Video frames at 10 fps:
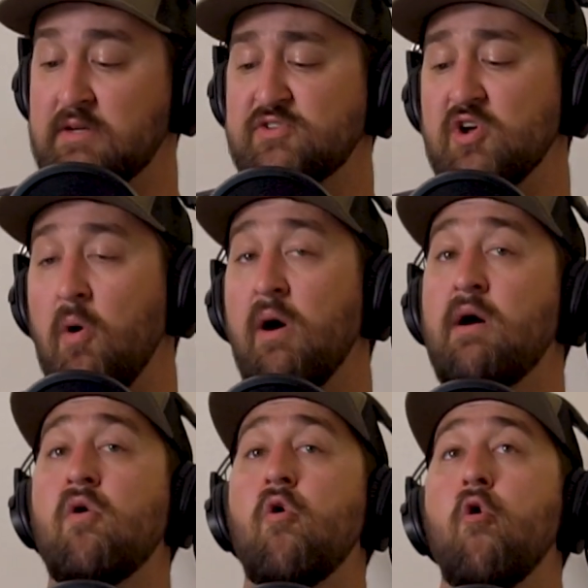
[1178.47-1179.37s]
So
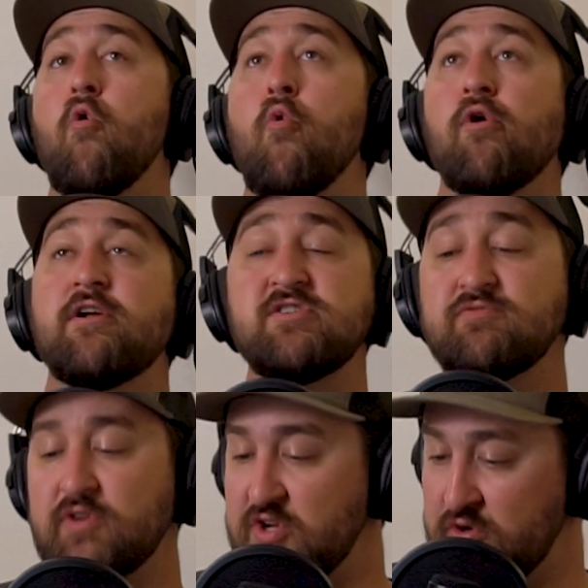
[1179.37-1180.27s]
what are
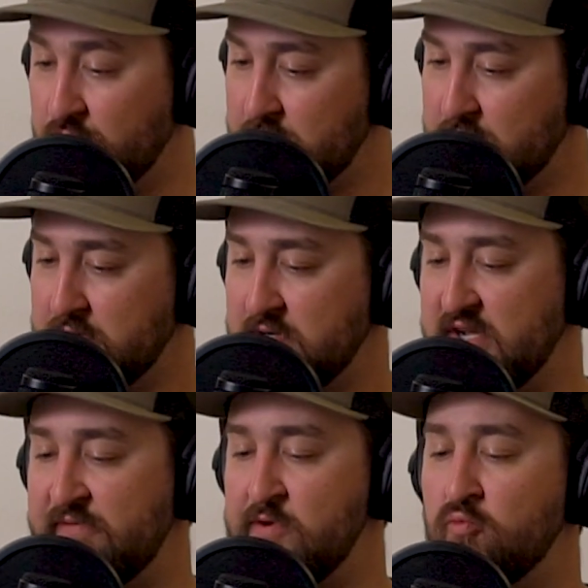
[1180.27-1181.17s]
you to do
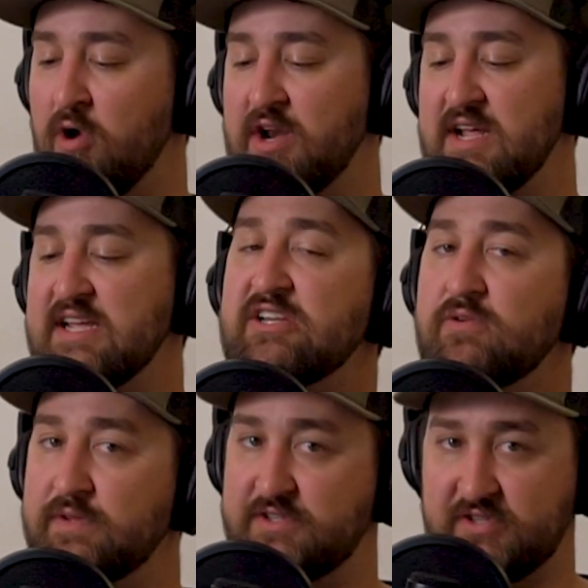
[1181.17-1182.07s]
if you run
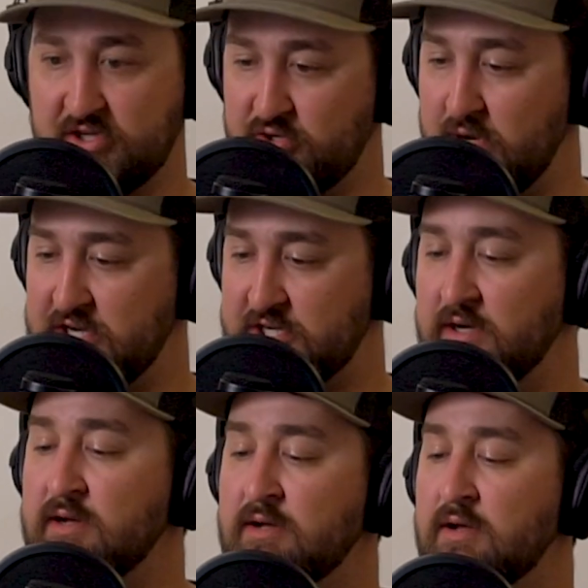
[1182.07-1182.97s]
into this
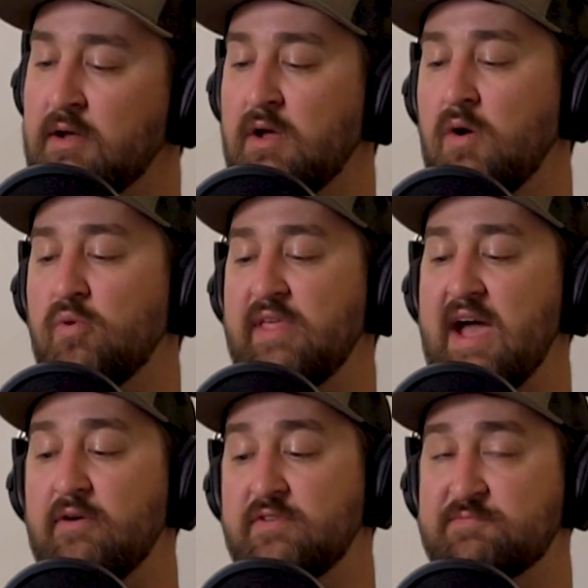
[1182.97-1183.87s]
situation
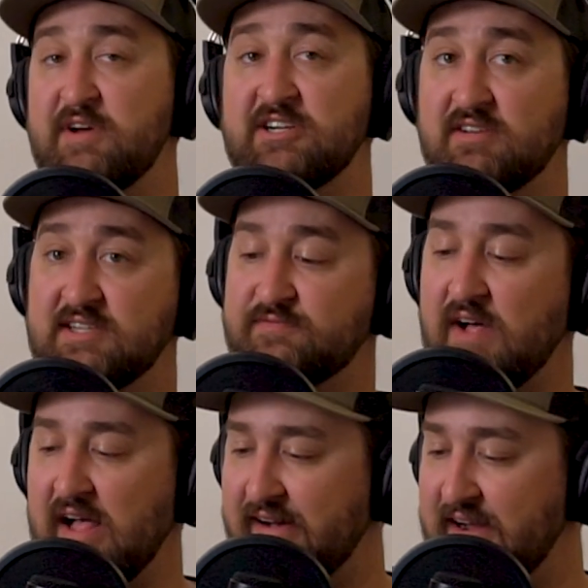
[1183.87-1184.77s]
without the specialized
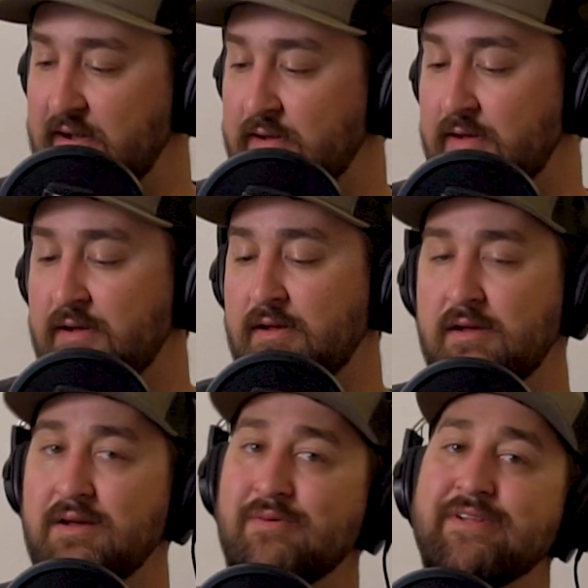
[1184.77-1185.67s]
fly line?
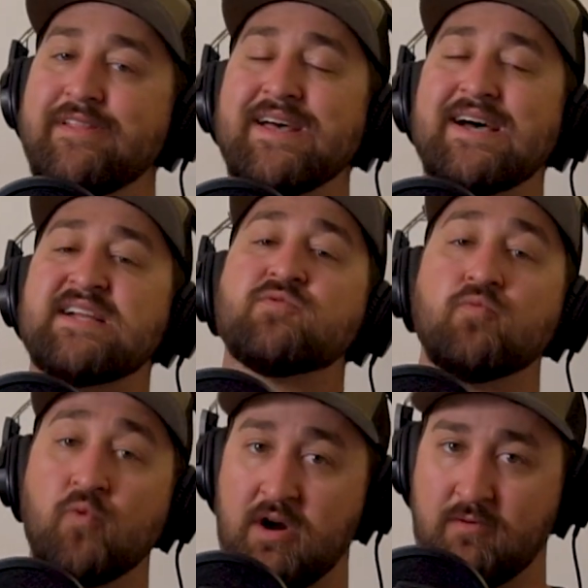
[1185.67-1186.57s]
Well, that's
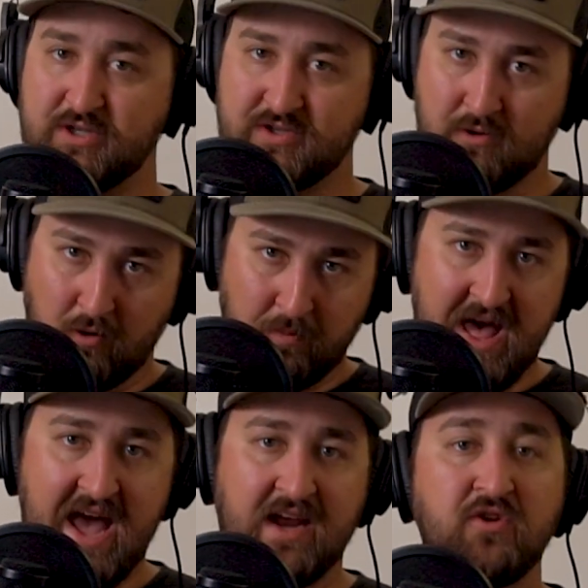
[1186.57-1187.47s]
where we circle
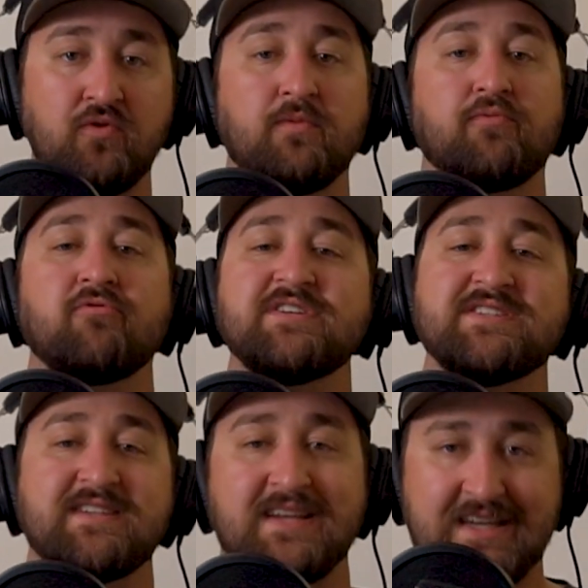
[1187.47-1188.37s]
back to the
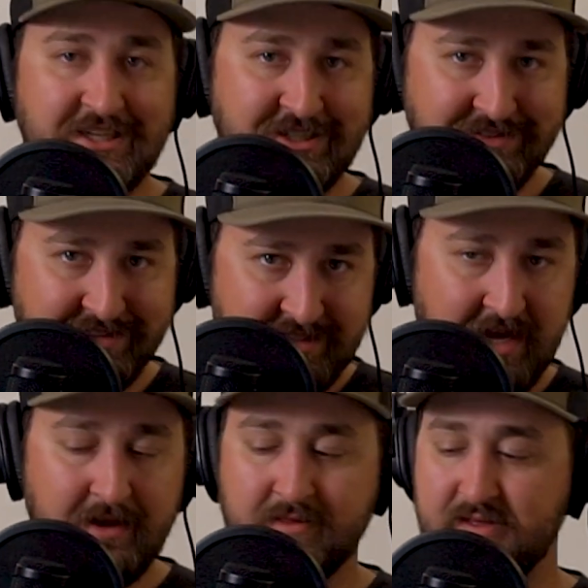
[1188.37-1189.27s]
presentation
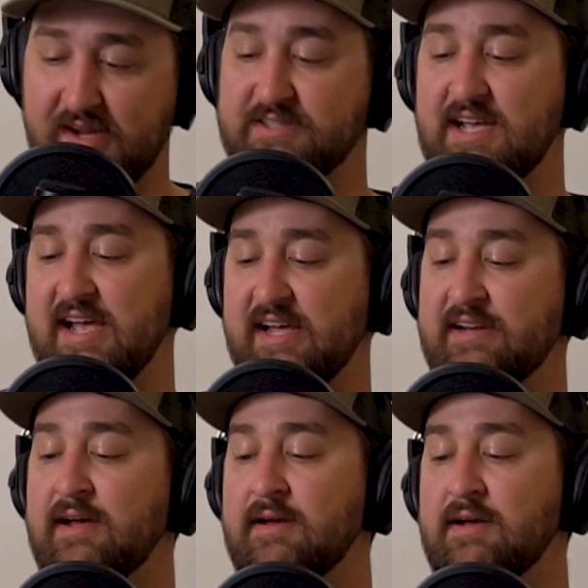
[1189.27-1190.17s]
side of things.
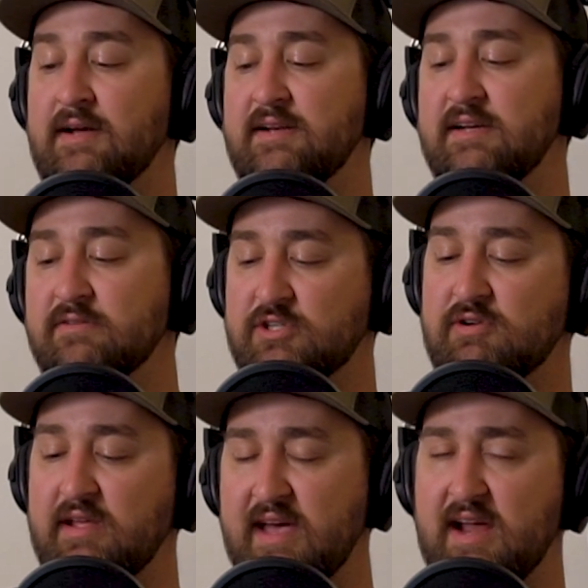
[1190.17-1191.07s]
And to
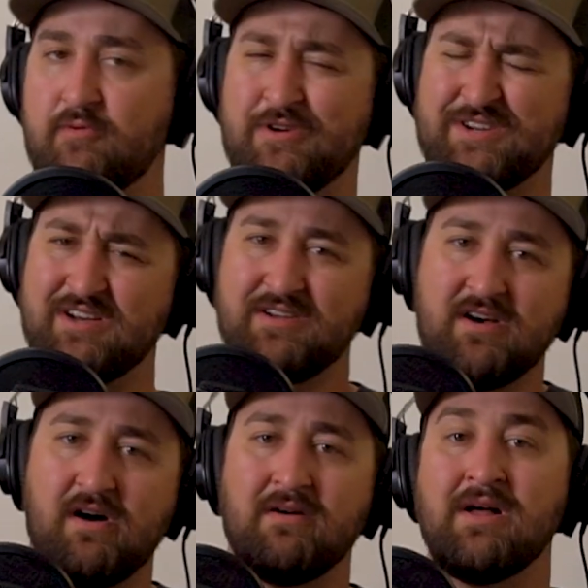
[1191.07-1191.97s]
illustrate that, I want to tell
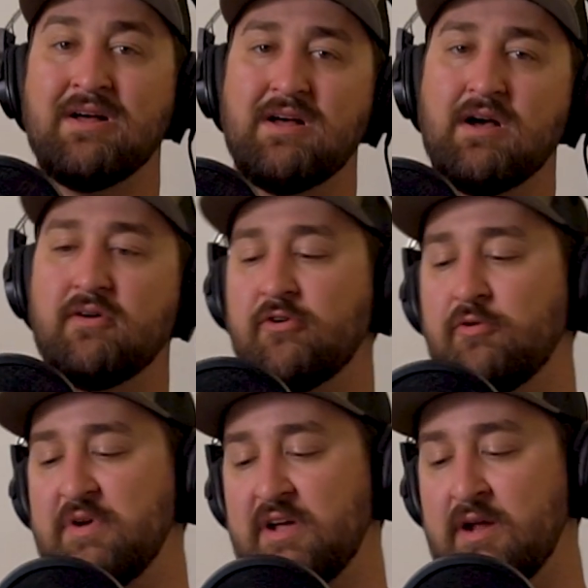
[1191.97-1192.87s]
y'all a
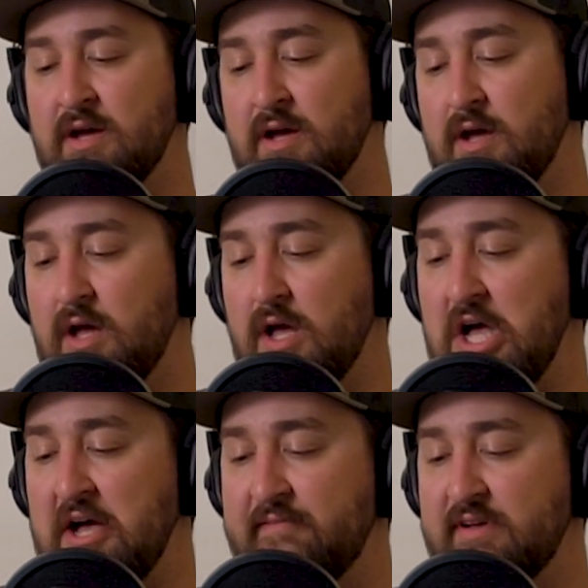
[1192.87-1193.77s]
little bit
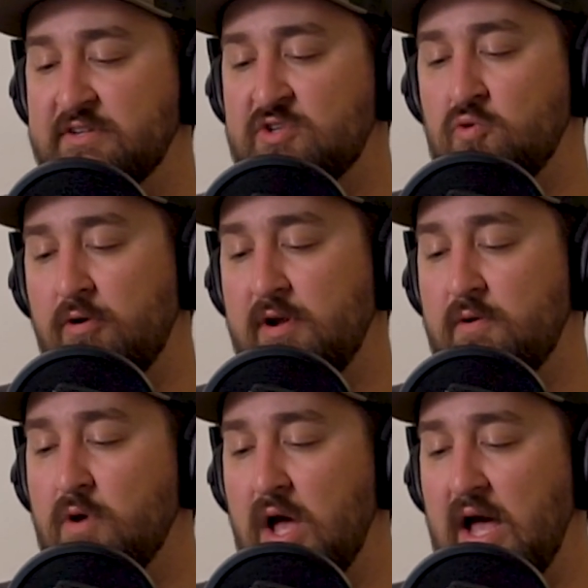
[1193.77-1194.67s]
of a
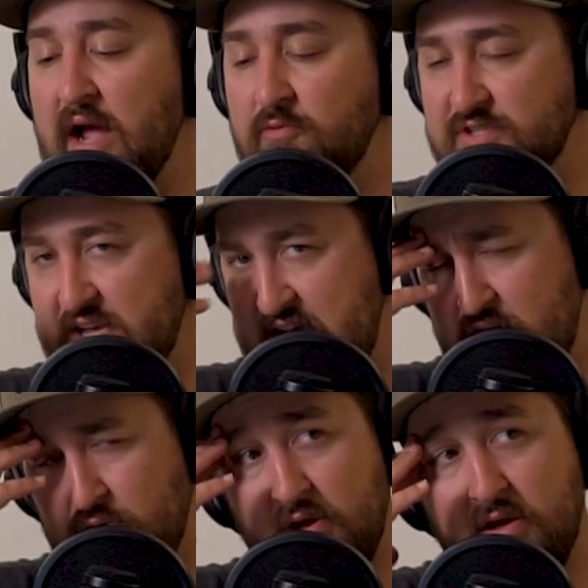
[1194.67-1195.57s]
story. I was
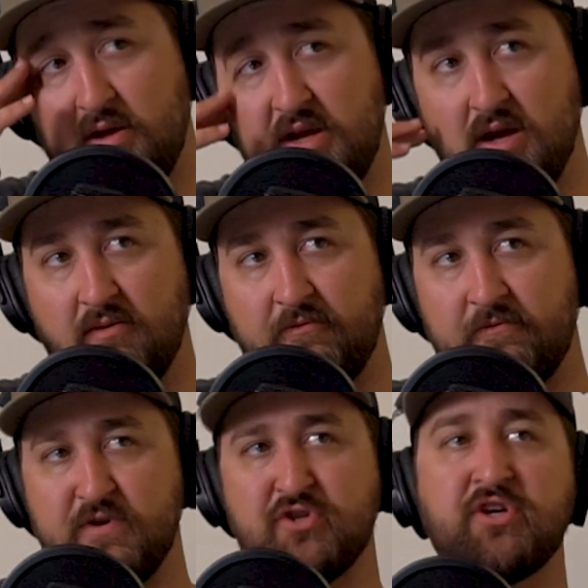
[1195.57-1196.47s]
out
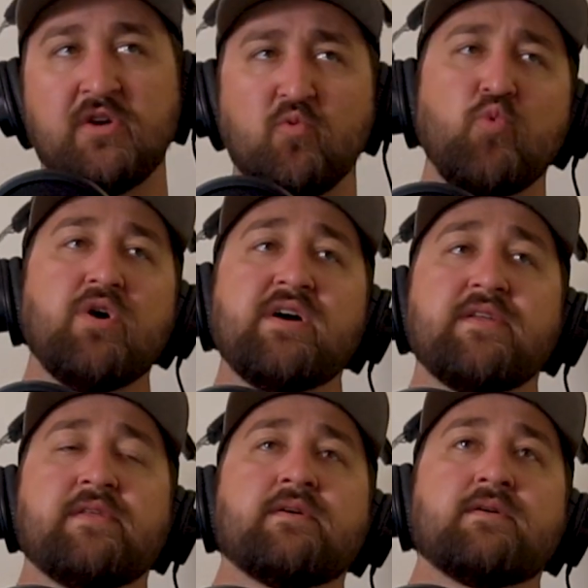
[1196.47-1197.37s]
fishing
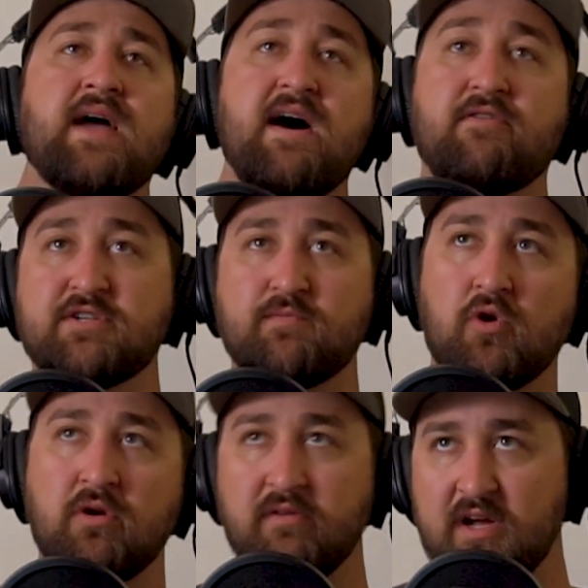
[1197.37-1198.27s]
with Alex and
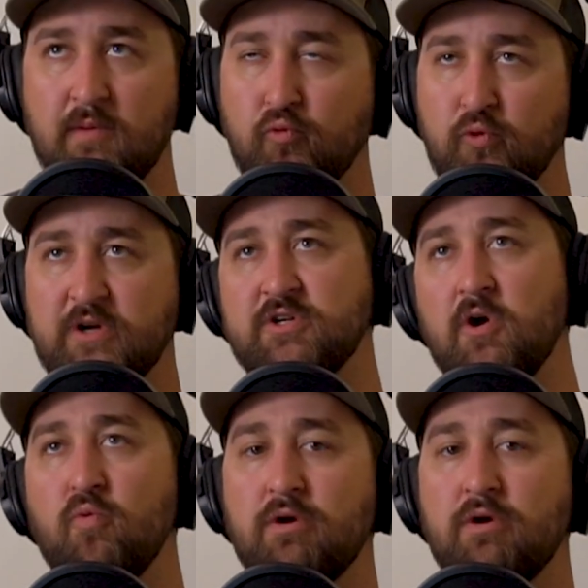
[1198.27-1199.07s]
Berkeley a couple of weeks ago.